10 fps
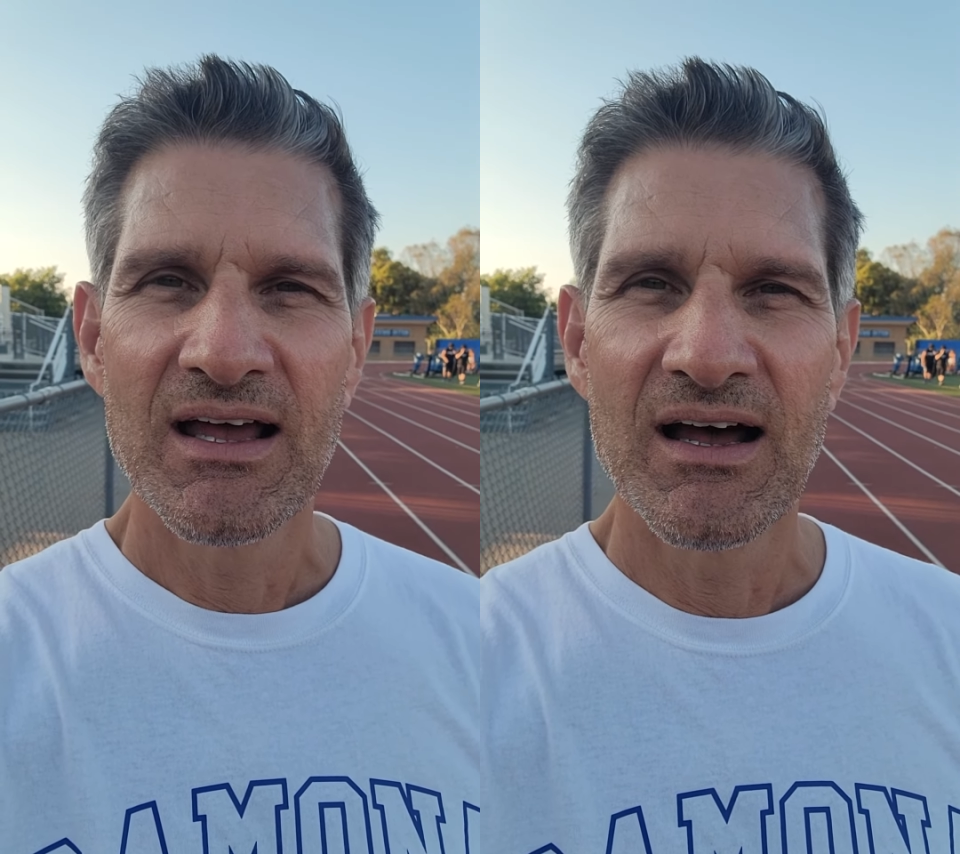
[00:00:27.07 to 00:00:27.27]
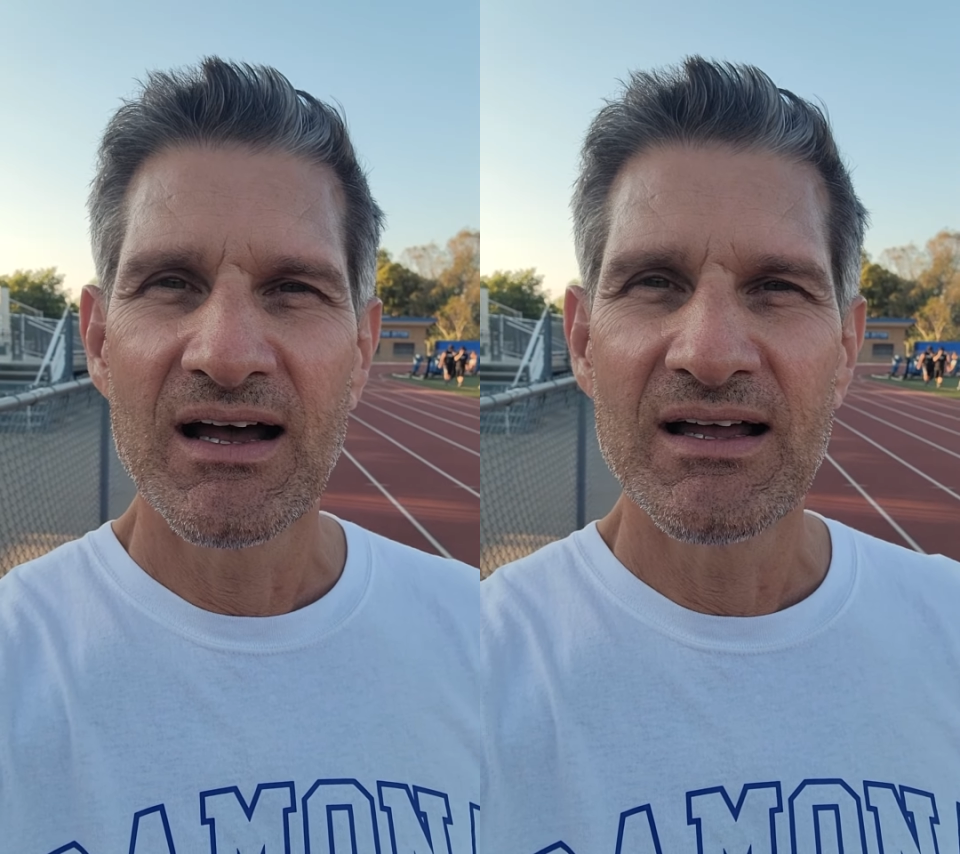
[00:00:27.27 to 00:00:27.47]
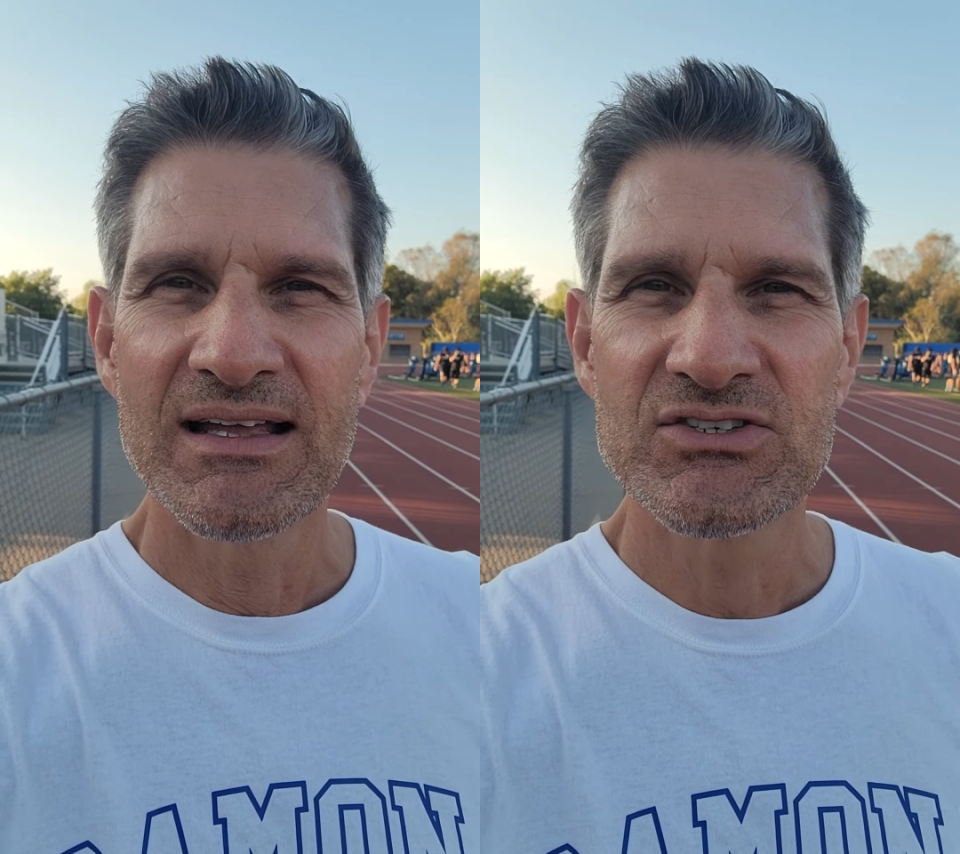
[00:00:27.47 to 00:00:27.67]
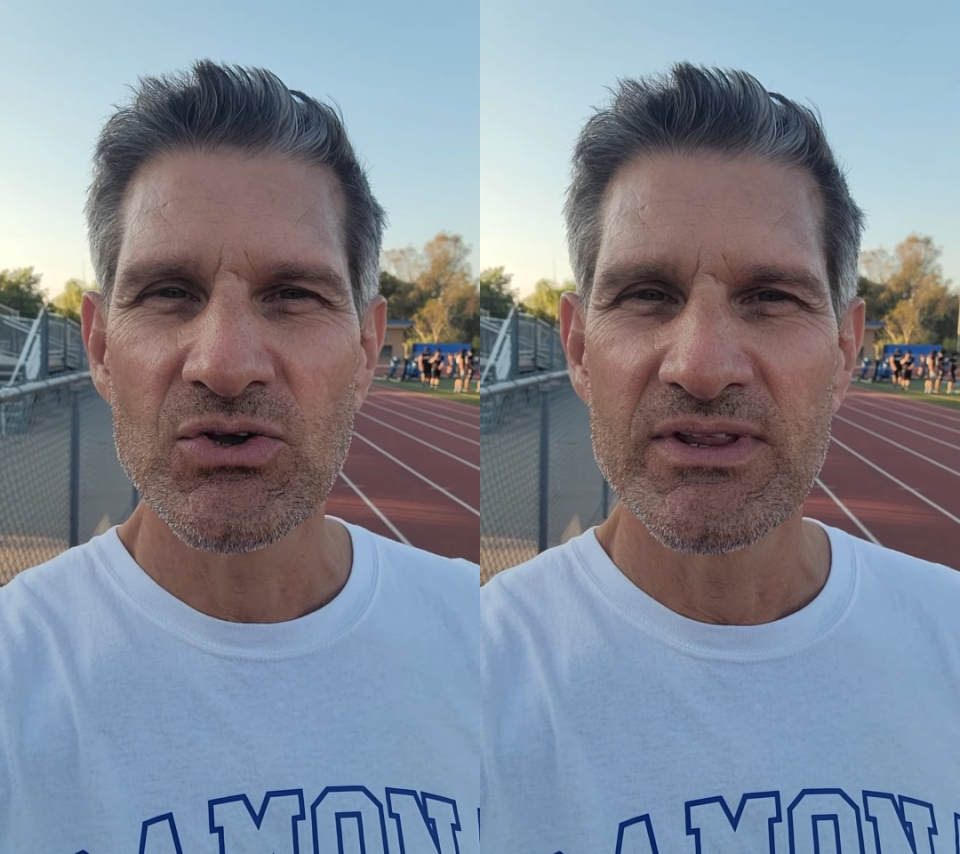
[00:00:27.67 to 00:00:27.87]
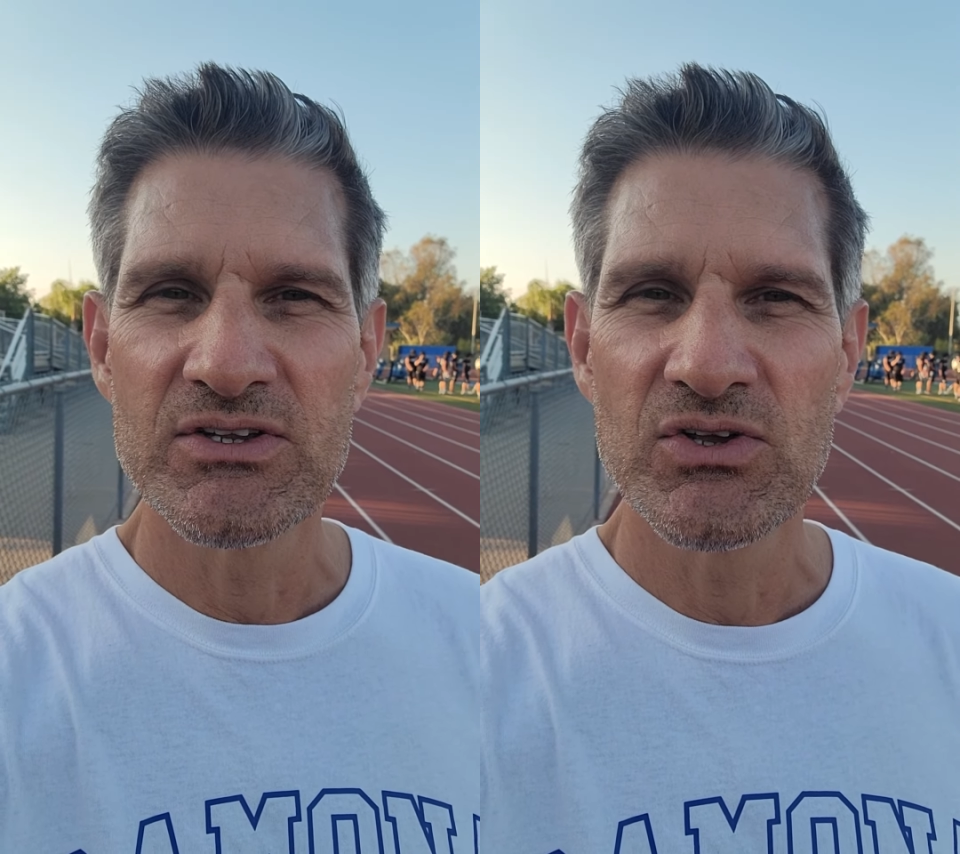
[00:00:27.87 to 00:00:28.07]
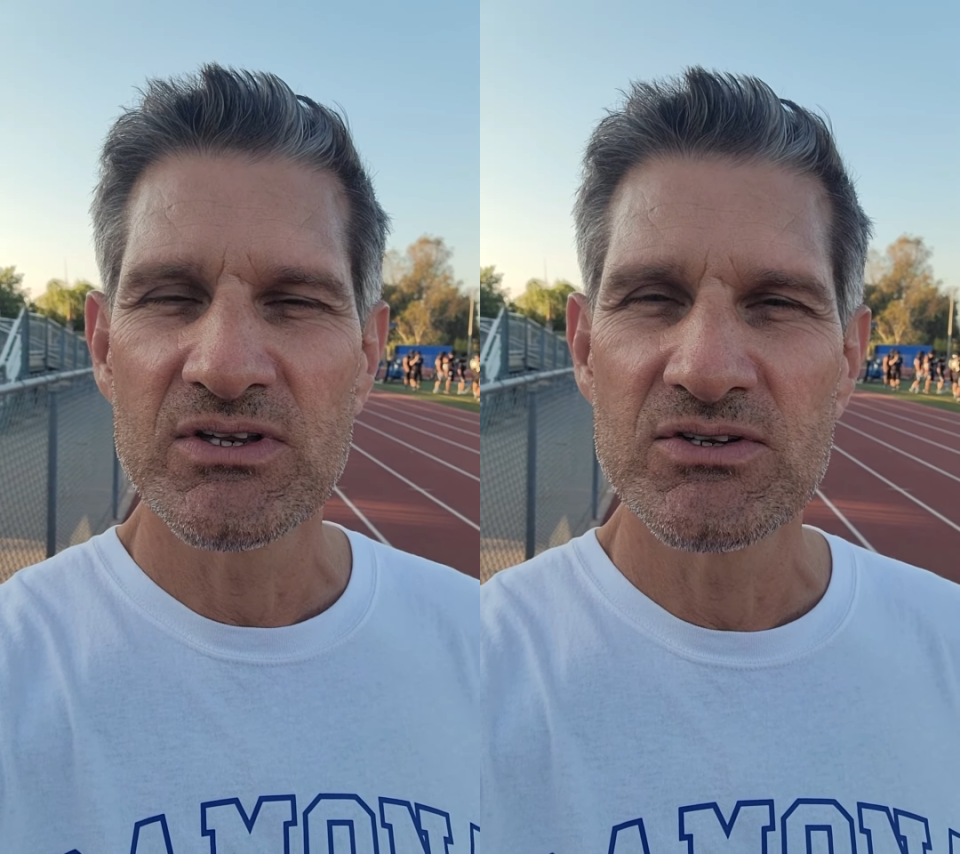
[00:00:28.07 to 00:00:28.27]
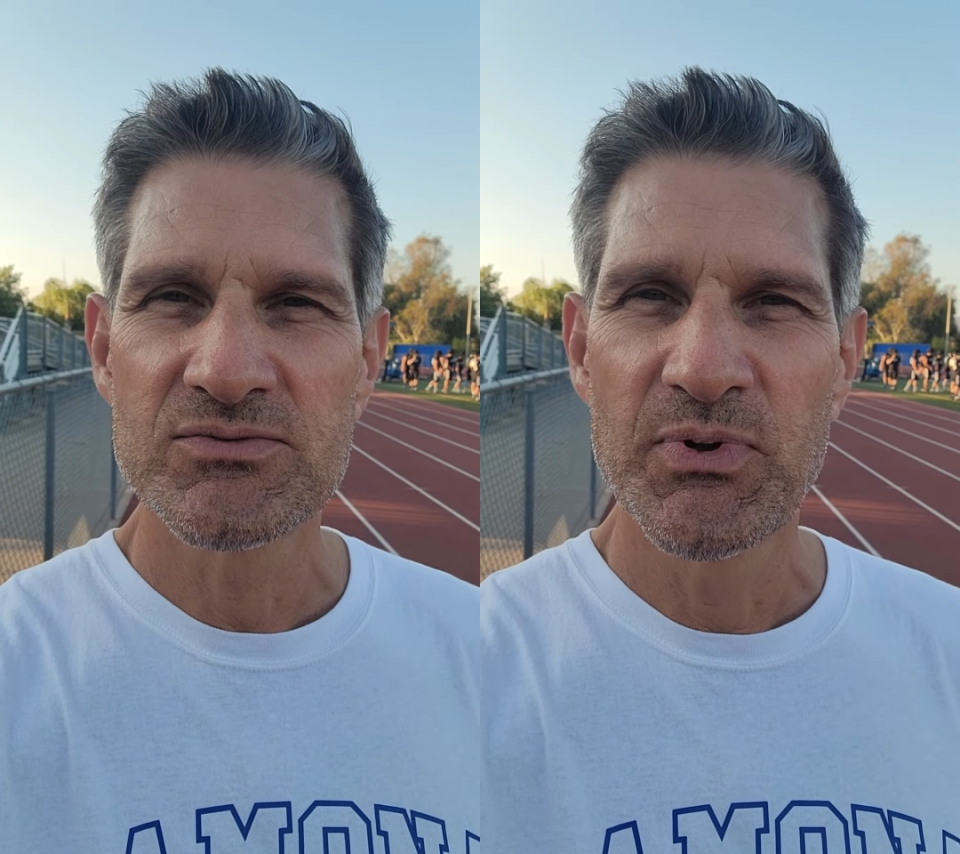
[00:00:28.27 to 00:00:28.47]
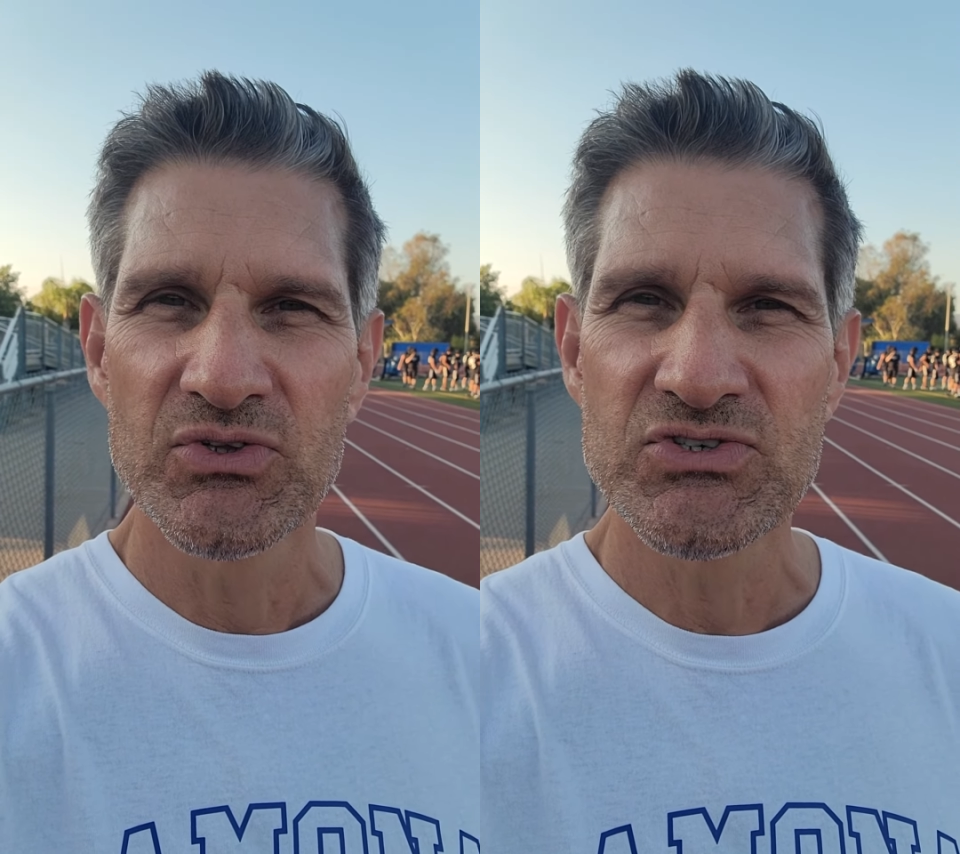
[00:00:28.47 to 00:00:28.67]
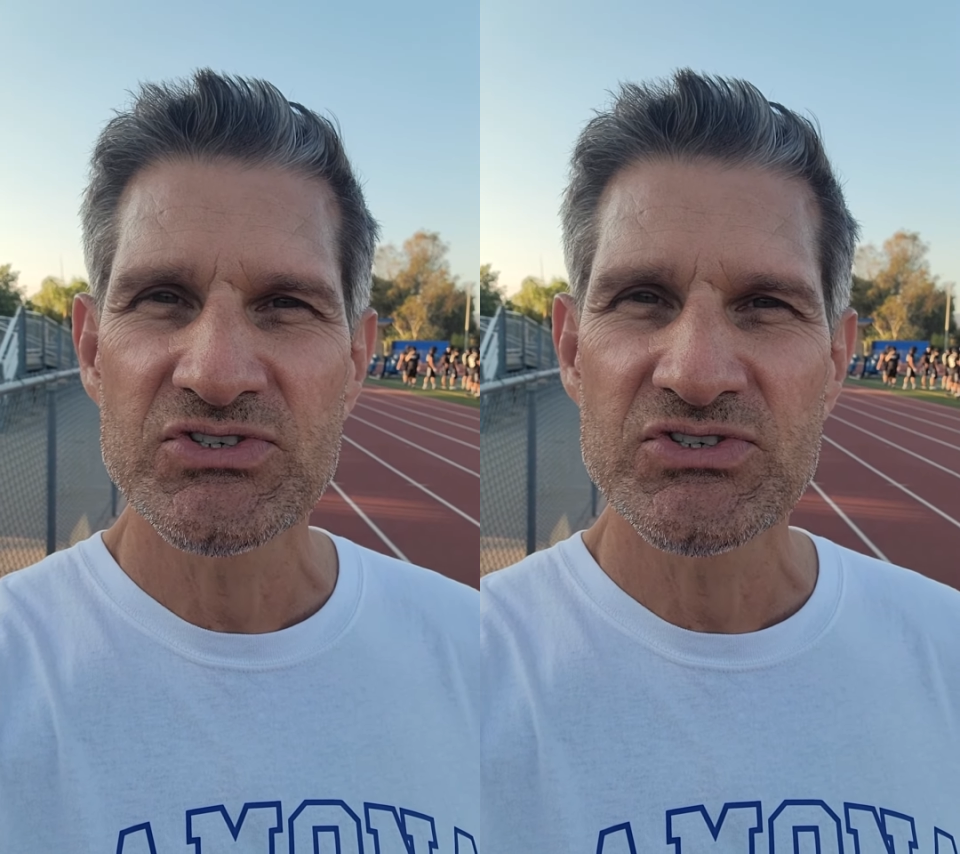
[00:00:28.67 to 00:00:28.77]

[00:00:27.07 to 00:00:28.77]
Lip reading: And so then you can just build